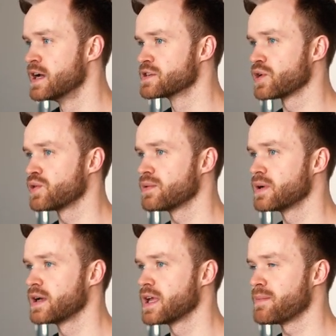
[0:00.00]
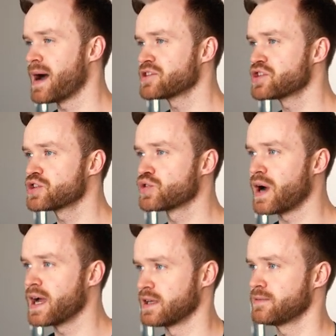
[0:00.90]
So imagine
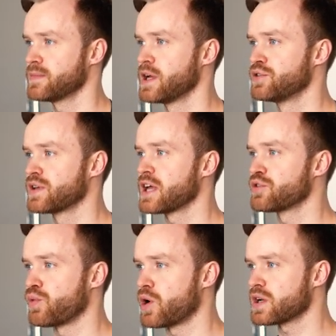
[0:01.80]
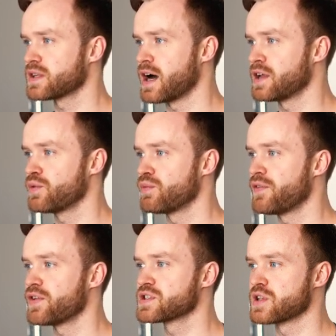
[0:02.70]
trying to get work done
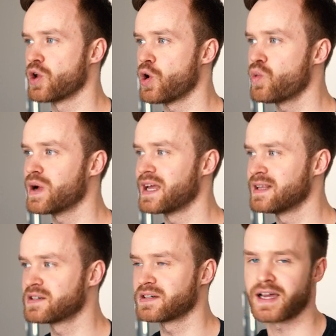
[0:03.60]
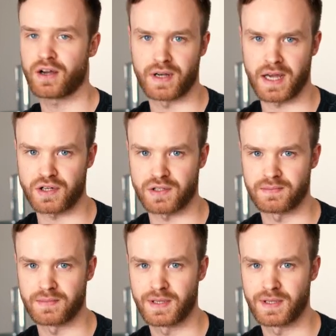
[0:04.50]
with a slow internet connection.